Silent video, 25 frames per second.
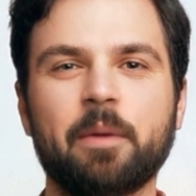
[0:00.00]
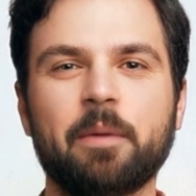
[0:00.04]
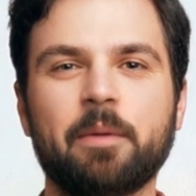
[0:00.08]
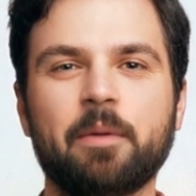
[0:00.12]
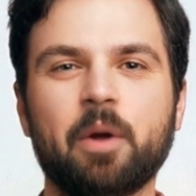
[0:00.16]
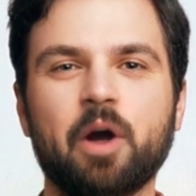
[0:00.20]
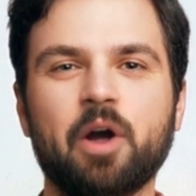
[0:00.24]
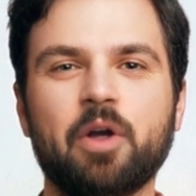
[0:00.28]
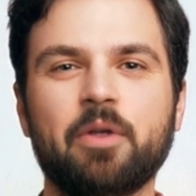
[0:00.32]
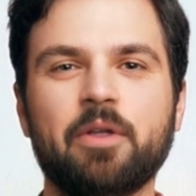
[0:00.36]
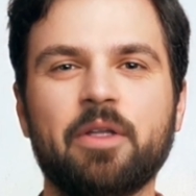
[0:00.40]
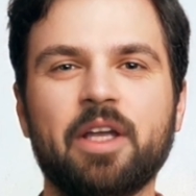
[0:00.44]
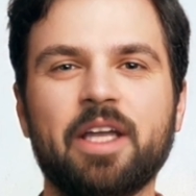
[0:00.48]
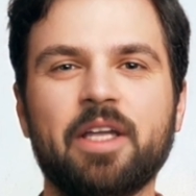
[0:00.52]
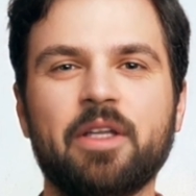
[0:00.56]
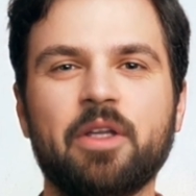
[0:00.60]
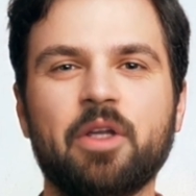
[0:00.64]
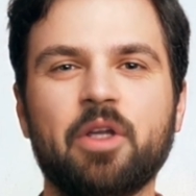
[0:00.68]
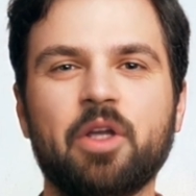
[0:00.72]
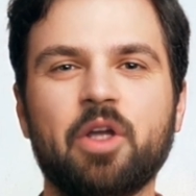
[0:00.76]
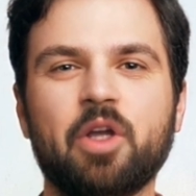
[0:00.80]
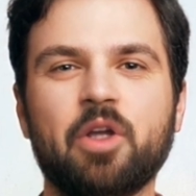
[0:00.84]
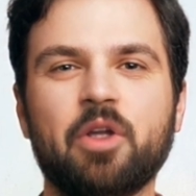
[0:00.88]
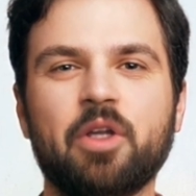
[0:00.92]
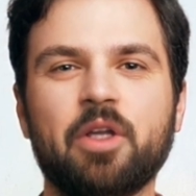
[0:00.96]
Mark the
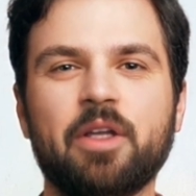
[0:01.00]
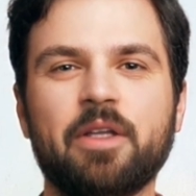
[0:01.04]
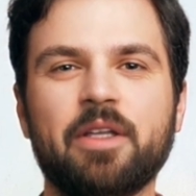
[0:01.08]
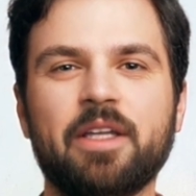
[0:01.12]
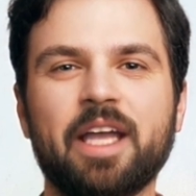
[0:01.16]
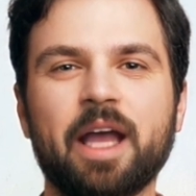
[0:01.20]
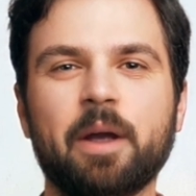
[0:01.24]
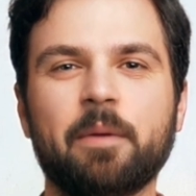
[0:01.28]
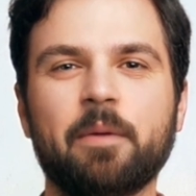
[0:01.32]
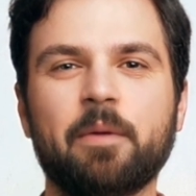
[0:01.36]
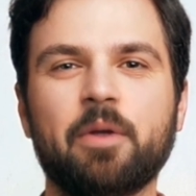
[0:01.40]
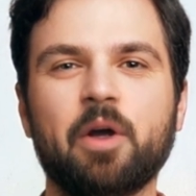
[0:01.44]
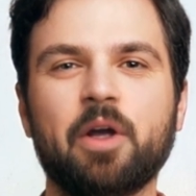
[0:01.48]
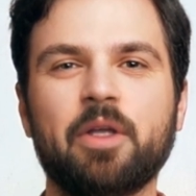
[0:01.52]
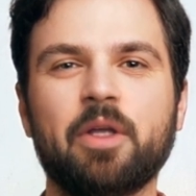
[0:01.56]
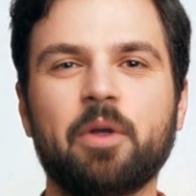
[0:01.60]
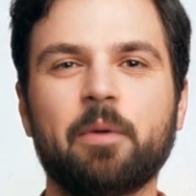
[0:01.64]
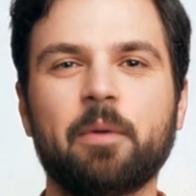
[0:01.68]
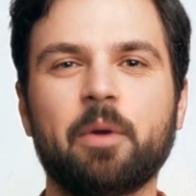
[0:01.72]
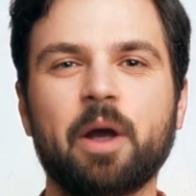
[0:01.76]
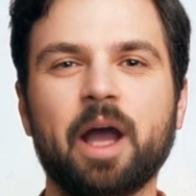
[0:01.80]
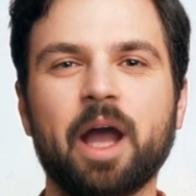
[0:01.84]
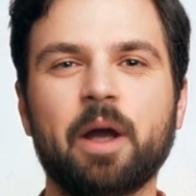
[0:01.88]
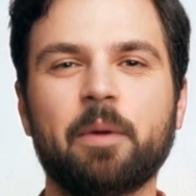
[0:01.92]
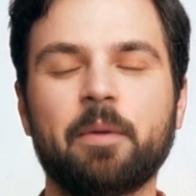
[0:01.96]
insertion depth on the
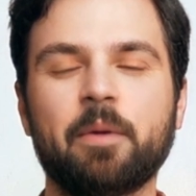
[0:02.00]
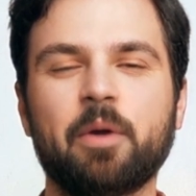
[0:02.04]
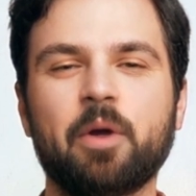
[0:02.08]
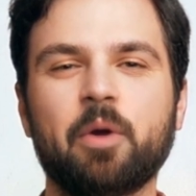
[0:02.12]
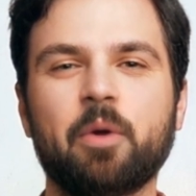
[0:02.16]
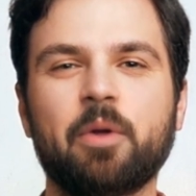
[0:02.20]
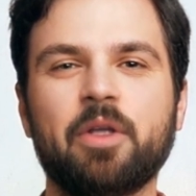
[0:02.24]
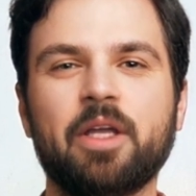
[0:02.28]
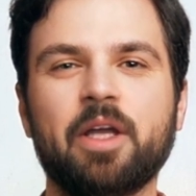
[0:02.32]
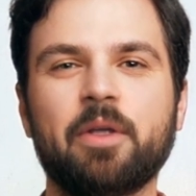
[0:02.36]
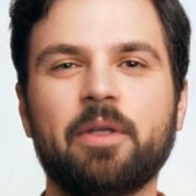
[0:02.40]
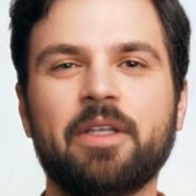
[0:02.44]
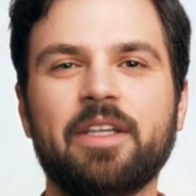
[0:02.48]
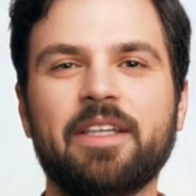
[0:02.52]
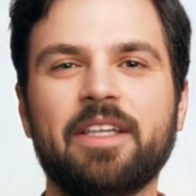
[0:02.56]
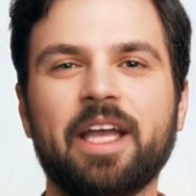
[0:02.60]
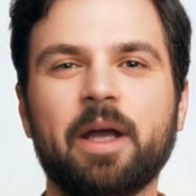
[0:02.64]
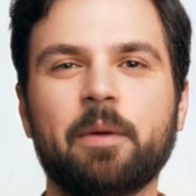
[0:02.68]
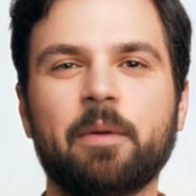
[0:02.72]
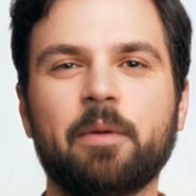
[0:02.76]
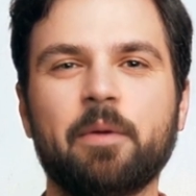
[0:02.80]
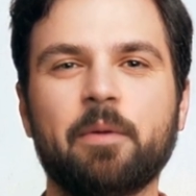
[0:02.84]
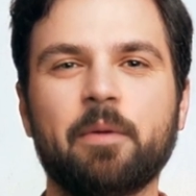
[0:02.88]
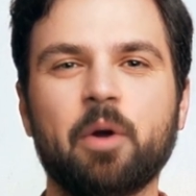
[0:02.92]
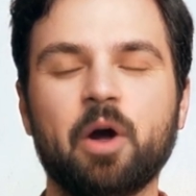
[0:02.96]
pipe using the
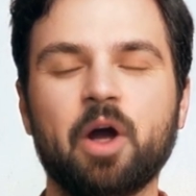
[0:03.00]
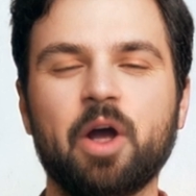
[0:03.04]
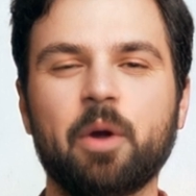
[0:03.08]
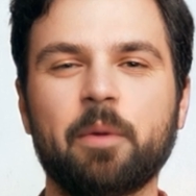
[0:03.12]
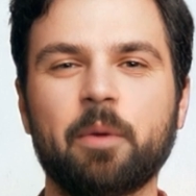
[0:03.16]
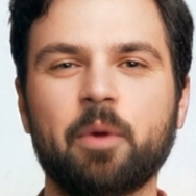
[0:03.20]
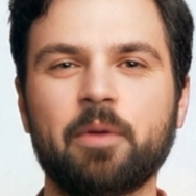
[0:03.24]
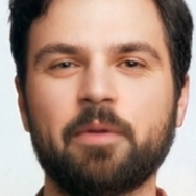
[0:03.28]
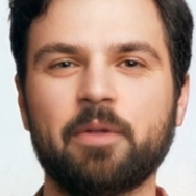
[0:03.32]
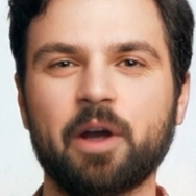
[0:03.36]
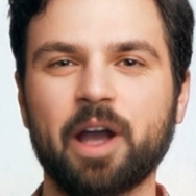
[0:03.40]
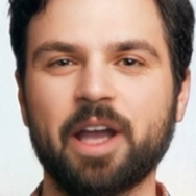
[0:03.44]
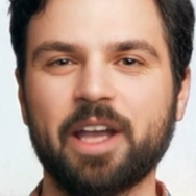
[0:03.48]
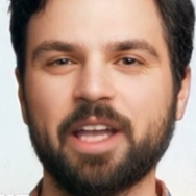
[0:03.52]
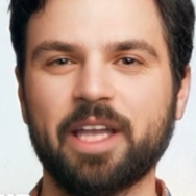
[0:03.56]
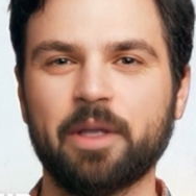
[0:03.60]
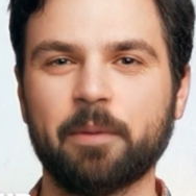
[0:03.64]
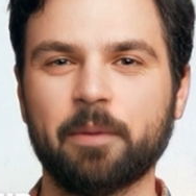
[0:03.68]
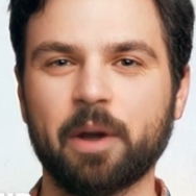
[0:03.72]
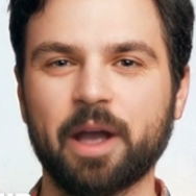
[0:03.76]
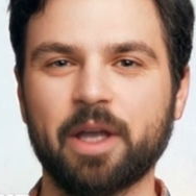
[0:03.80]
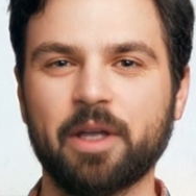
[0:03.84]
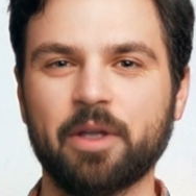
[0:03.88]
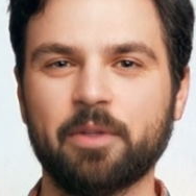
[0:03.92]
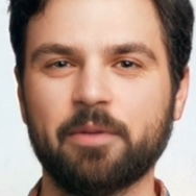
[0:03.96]
depth mark provided
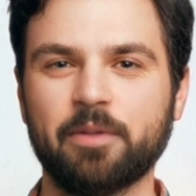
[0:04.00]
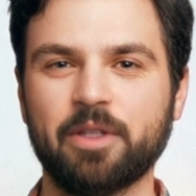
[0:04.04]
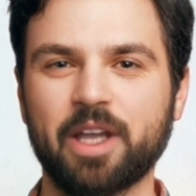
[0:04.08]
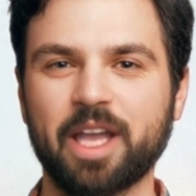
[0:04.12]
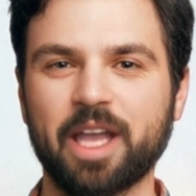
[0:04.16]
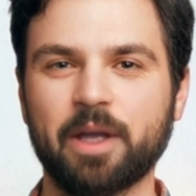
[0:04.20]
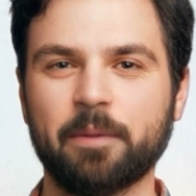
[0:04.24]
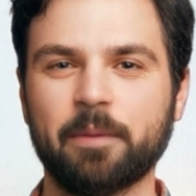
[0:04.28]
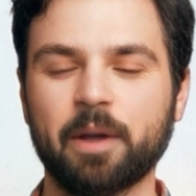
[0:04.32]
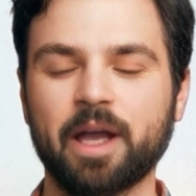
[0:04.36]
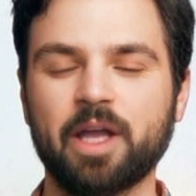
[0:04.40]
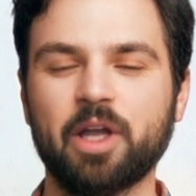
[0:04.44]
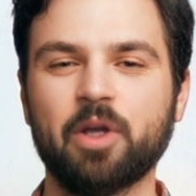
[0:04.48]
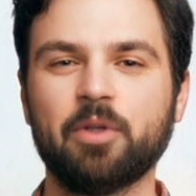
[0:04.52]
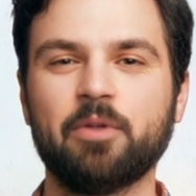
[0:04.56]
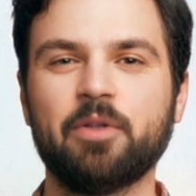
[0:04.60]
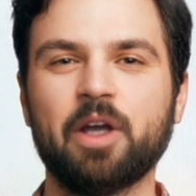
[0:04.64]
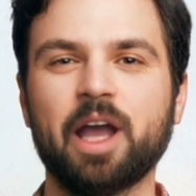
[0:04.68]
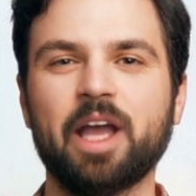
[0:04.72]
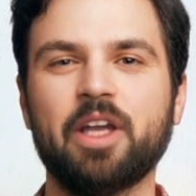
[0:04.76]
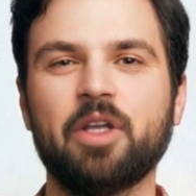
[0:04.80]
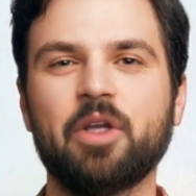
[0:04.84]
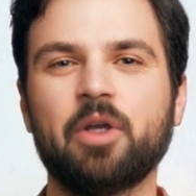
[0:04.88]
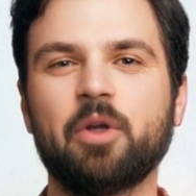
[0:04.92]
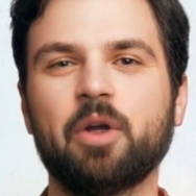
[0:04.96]
by the fitting
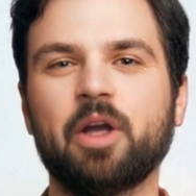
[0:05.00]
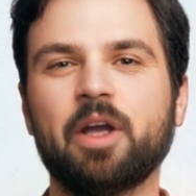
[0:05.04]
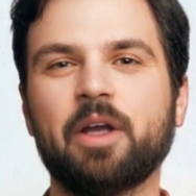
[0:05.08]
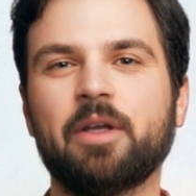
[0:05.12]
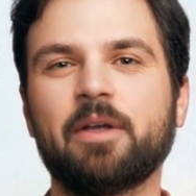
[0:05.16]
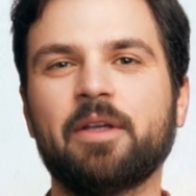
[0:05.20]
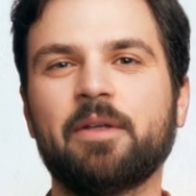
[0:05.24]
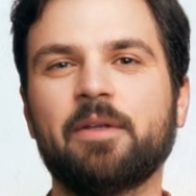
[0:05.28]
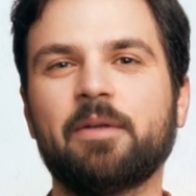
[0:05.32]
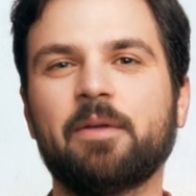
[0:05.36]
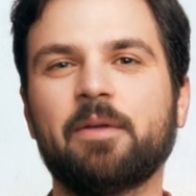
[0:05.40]
manufacturer.